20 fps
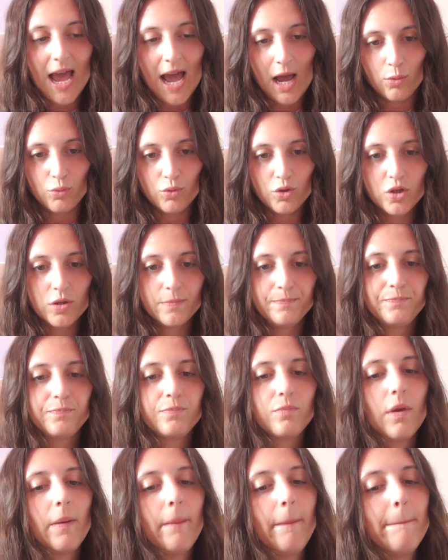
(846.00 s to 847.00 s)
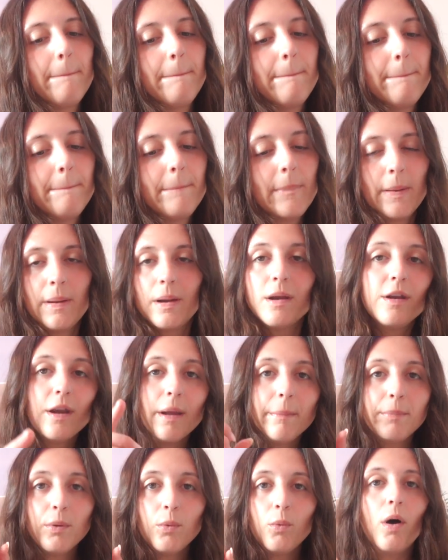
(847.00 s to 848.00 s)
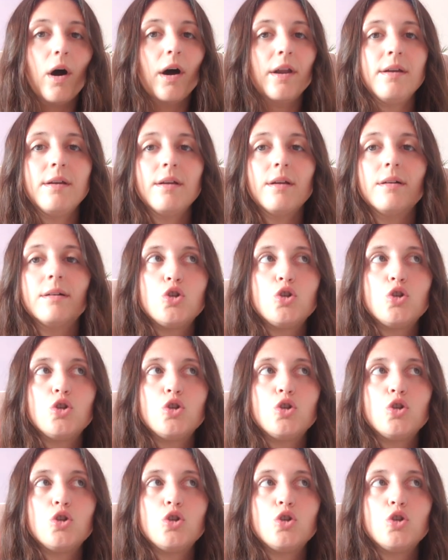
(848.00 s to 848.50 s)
out? Number 1,